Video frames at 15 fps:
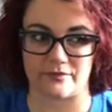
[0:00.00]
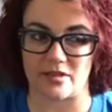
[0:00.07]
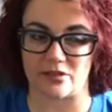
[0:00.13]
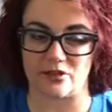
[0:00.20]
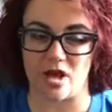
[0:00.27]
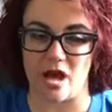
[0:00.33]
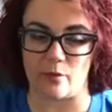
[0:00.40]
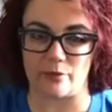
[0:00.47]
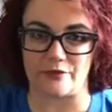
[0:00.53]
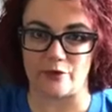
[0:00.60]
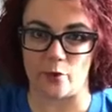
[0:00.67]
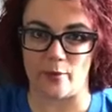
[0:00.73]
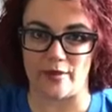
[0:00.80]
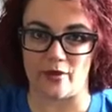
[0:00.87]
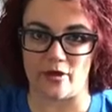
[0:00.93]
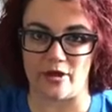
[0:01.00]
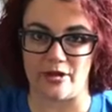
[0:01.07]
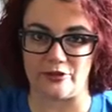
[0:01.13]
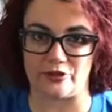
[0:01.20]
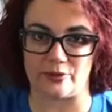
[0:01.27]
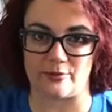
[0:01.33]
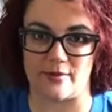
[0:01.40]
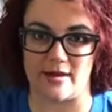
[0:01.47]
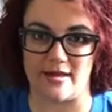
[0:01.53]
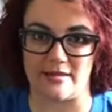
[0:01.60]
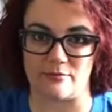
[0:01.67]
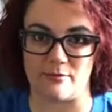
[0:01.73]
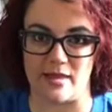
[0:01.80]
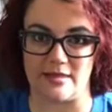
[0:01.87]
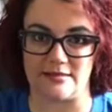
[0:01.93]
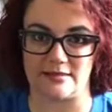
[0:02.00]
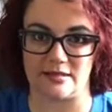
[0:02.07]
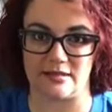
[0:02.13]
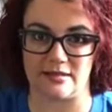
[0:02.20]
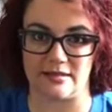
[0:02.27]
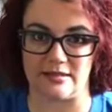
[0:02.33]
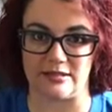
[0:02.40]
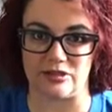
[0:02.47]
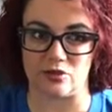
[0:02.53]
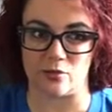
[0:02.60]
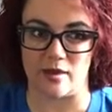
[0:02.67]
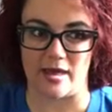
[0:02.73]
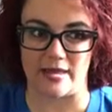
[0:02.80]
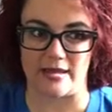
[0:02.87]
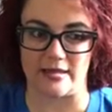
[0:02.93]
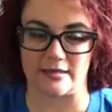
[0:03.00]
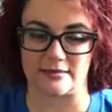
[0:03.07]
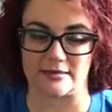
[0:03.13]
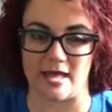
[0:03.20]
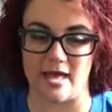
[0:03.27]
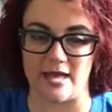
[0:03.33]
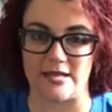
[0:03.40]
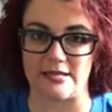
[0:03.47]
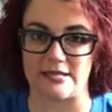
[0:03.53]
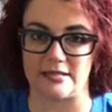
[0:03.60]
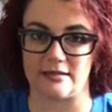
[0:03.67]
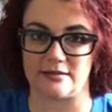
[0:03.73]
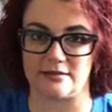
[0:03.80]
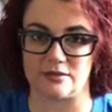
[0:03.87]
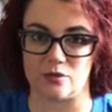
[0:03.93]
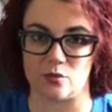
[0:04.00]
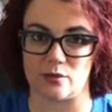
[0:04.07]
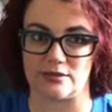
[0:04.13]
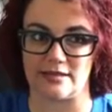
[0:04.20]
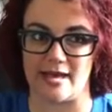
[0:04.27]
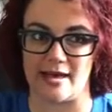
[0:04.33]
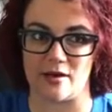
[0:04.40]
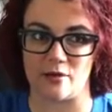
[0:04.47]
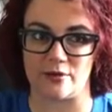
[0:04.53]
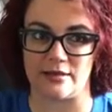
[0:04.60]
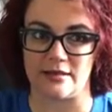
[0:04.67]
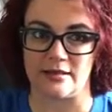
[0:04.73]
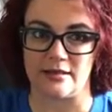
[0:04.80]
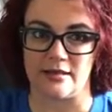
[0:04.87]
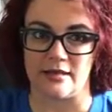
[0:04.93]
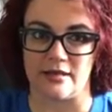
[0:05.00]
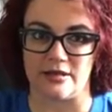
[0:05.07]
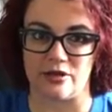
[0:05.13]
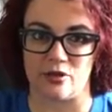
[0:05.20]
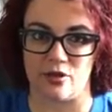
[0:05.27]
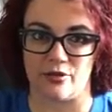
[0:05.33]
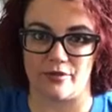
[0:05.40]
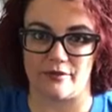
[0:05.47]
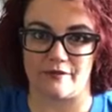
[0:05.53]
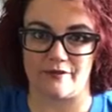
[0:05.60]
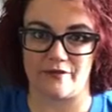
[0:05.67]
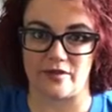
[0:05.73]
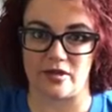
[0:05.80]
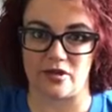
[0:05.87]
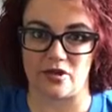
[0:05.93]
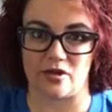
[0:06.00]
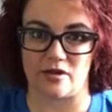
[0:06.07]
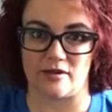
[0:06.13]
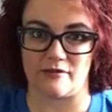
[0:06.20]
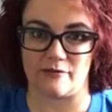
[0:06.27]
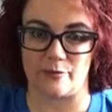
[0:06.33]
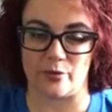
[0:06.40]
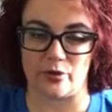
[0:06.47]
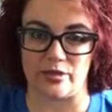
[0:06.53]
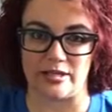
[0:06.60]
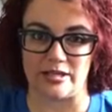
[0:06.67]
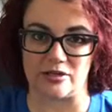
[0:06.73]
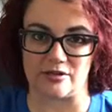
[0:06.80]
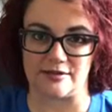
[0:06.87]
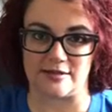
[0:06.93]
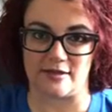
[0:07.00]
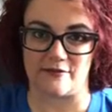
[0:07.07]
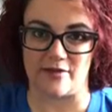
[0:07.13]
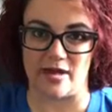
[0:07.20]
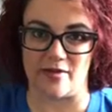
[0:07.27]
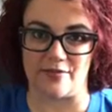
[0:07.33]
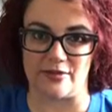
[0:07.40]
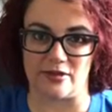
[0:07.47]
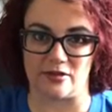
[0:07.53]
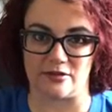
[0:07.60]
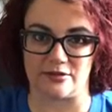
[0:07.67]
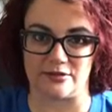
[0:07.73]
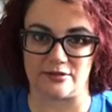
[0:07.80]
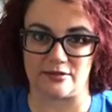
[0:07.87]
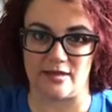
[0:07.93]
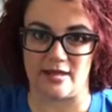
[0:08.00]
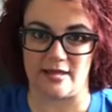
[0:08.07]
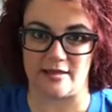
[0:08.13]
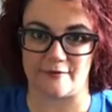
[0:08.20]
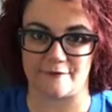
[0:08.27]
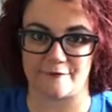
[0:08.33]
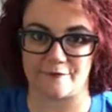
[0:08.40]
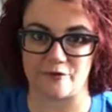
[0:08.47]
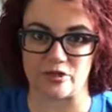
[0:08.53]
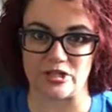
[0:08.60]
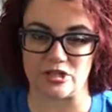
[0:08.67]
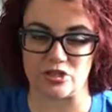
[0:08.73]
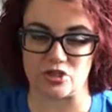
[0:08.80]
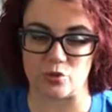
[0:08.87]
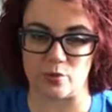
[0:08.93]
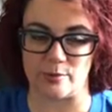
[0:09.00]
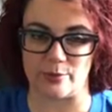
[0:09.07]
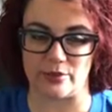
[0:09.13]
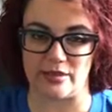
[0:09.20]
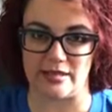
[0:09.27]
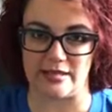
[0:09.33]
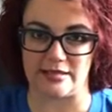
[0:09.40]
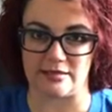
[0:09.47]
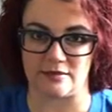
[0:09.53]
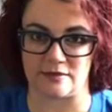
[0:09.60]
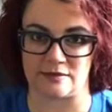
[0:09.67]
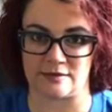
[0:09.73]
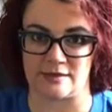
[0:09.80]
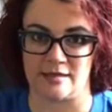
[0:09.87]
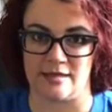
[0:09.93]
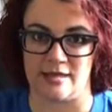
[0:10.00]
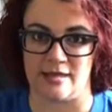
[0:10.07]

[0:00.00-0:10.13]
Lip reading: a lot was going on in your mind mentally? You had anxieties. You allowed, the fear of putting yourself out there to freeze you in place,